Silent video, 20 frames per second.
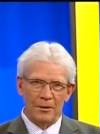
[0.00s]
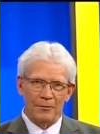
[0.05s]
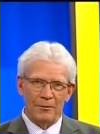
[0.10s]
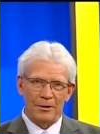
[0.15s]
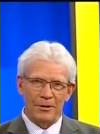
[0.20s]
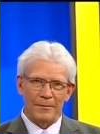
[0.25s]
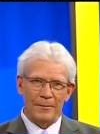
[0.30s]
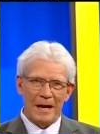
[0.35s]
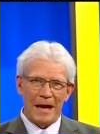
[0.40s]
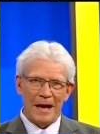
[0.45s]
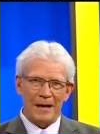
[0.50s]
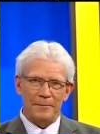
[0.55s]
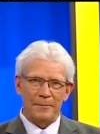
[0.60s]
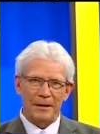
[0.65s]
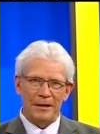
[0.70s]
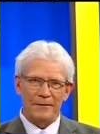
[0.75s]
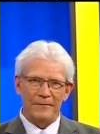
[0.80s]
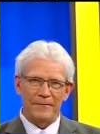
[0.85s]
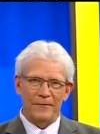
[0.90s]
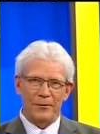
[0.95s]
Welcome back.
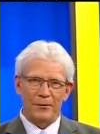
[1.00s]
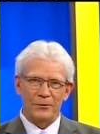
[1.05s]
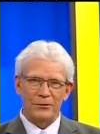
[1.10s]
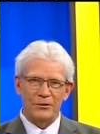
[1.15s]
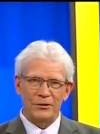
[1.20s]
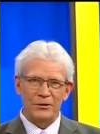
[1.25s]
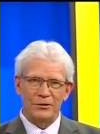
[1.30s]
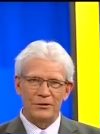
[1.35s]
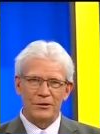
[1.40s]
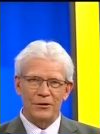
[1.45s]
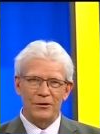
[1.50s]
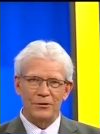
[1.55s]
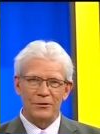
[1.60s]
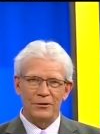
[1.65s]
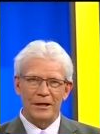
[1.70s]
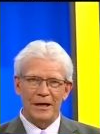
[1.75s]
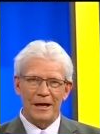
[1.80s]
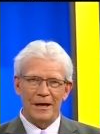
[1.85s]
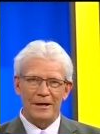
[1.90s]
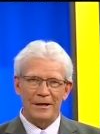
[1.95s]
Many folks in
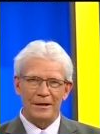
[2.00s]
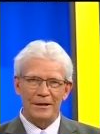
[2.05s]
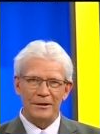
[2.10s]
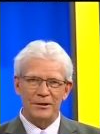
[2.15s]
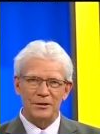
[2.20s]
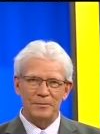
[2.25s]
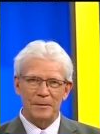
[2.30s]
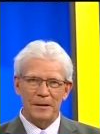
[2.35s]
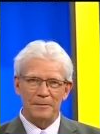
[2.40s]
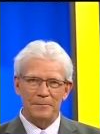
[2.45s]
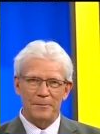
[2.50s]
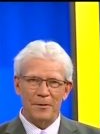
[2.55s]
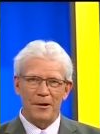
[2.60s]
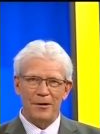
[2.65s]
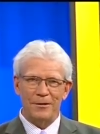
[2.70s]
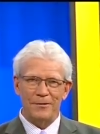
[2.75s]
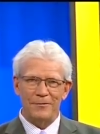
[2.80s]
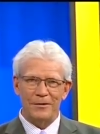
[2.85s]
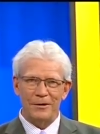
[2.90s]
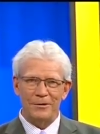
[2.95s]
Kern County spent
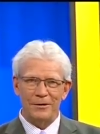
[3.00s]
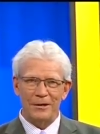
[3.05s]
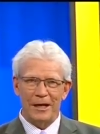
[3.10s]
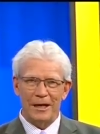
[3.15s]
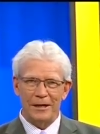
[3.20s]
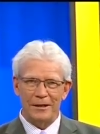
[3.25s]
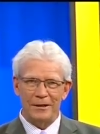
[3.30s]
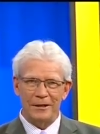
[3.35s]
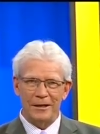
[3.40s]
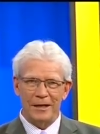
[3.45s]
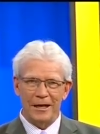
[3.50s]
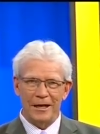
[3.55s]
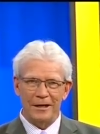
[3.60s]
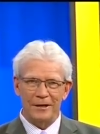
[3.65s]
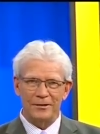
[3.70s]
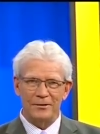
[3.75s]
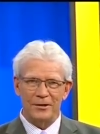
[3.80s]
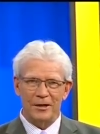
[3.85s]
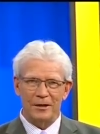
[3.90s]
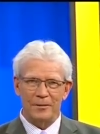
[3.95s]
part of their day today
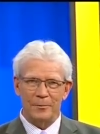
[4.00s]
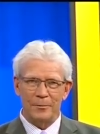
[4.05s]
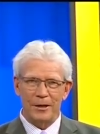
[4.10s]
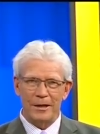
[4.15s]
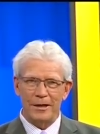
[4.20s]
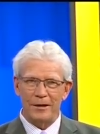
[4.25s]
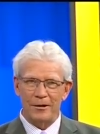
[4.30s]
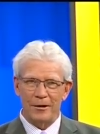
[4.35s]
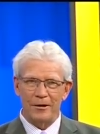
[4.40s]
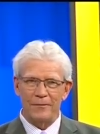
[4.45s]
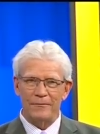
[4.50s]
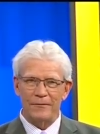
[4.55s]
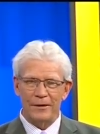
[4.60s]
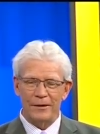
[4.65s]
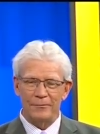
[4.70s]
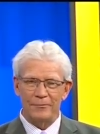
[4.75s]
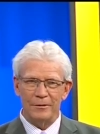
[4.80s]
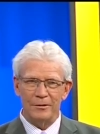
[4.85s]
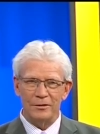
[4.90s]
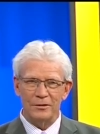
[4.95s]
to celebrate our
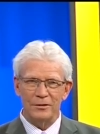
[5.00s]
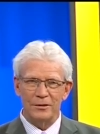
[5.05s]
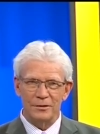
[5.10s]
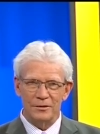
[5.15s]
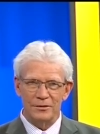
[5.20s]
veterans.